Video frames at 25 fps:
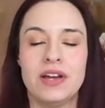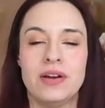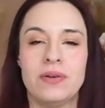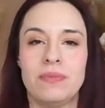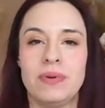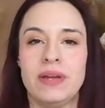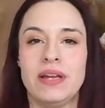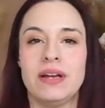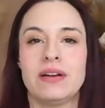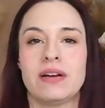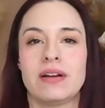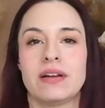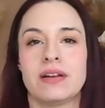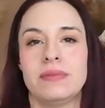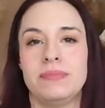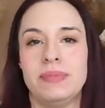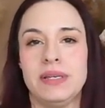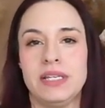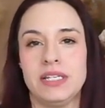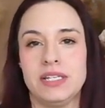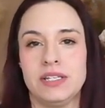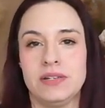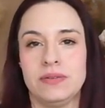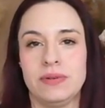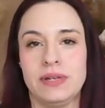We are going to be
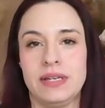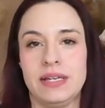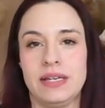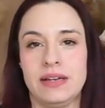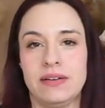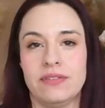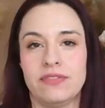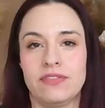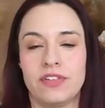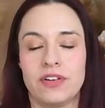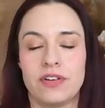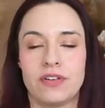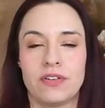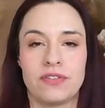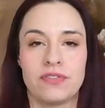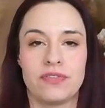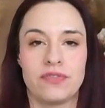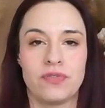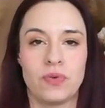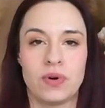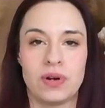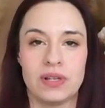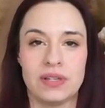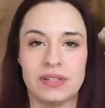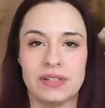doing for her
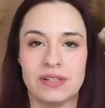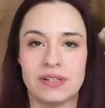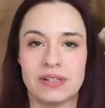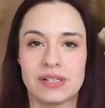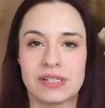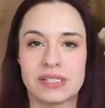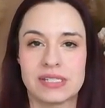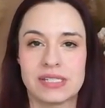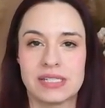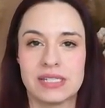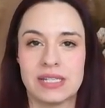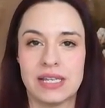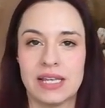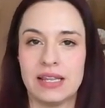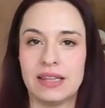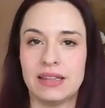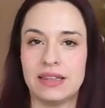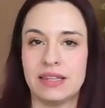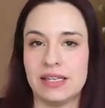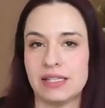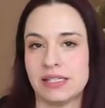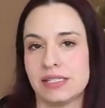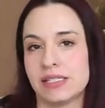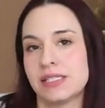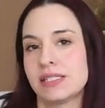four looks
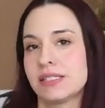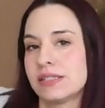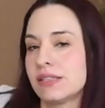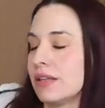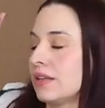this